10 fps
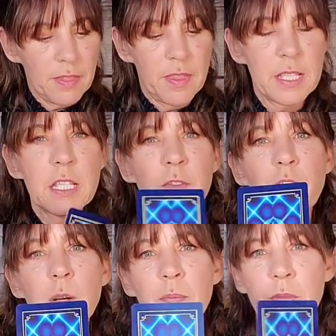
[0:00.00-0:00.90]
this is
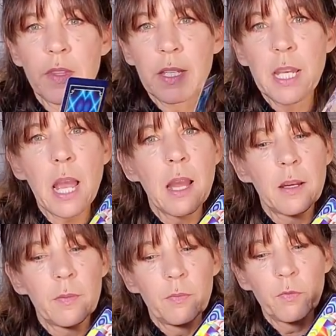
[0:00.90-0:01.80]
from the
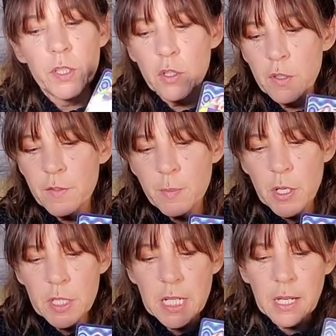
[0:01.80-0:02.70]
Return of
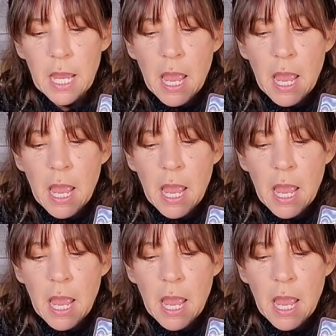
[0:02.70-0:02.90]
Spirit deck,